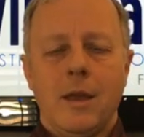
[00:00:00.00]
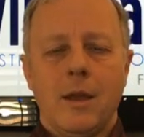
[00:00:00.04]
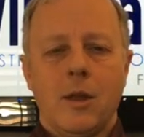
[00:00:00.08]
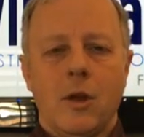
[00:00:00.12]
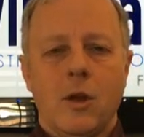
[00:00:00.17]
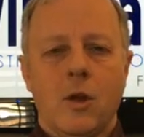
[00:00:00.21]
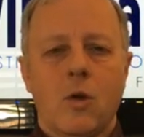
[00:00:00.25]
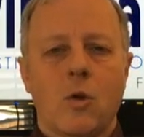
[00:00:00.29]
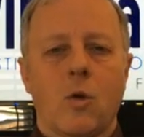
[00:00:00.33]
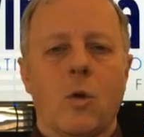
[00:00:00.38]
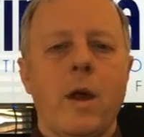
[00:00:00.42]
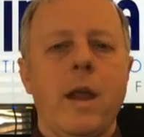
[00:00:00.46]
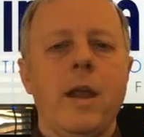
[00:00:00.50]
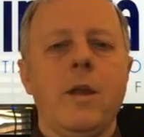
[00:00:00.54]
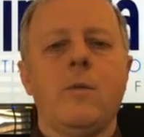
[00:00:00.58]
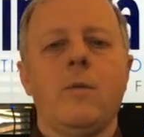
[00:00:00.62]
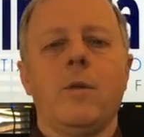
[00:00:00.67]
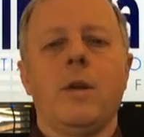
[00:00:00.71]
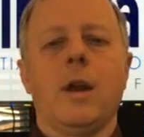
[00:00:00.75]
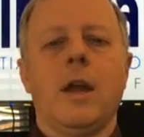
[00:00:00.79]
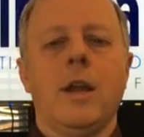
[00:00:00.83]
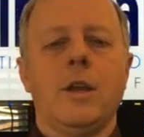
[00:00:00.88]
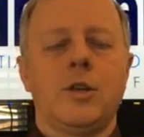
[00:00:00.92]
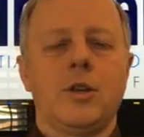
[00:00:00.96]
great
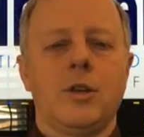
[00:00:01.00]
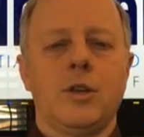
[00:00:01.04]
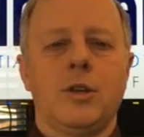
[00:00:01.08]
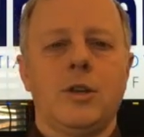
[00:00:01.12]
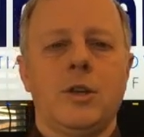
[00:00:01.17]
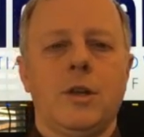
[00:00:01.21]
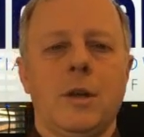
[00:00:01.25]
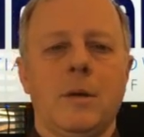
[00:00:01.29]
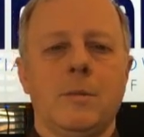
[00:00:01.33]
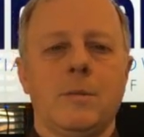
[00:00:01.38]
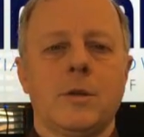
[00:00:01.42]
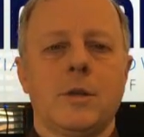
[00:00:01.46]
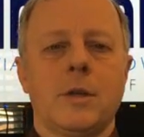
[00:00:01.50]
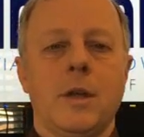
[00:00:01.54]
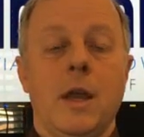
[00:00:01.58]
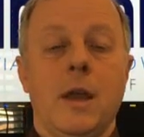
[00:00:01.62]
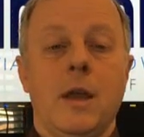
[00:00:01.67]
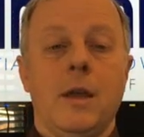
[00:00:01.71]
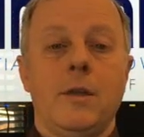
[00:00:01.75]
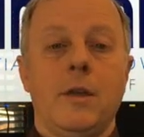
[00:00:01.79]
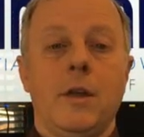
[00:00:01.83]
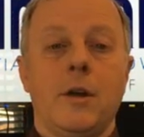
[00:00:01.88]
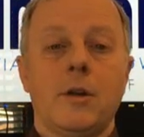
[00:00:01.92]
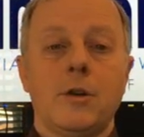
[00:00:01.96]
relationships
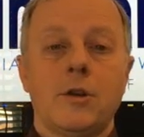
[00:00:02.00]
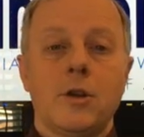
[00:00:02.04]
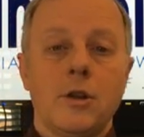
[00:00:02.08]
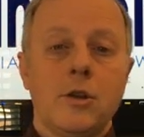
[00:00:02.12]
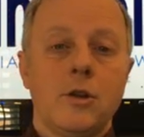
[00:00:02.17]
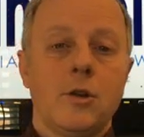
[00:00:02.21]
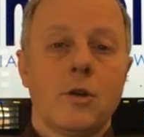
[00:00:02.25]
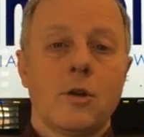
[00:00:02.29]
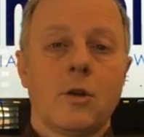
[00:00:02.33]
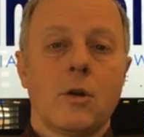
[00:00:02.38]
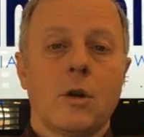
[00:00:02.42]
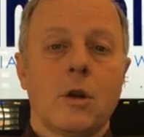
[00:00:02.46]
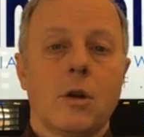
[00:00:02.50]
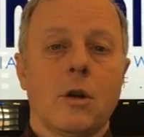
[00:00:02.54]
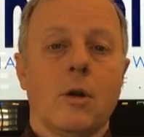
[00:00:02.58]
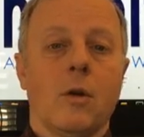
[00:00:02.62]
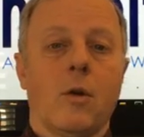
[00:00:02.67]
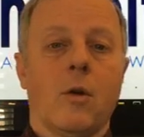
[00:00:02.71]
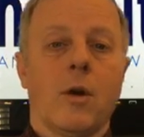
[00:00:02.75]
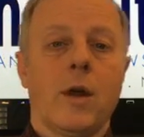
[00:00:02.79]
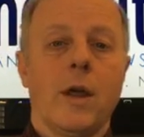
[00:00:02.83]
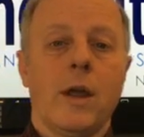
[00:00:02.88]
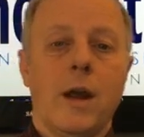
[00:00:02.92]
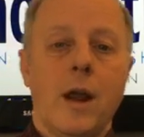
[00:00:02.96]
that are to your
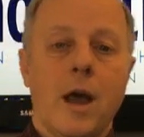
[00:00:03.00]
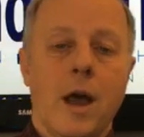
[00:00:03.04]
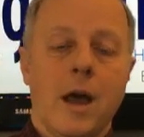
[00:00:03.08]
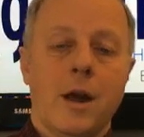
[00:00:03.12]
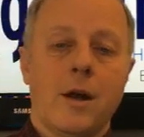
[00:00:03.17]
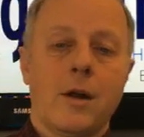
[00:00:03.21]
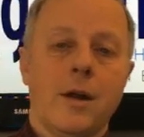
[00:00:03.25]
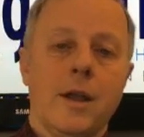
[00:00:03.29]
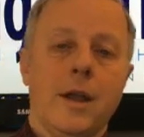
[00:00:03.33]
glory and honor.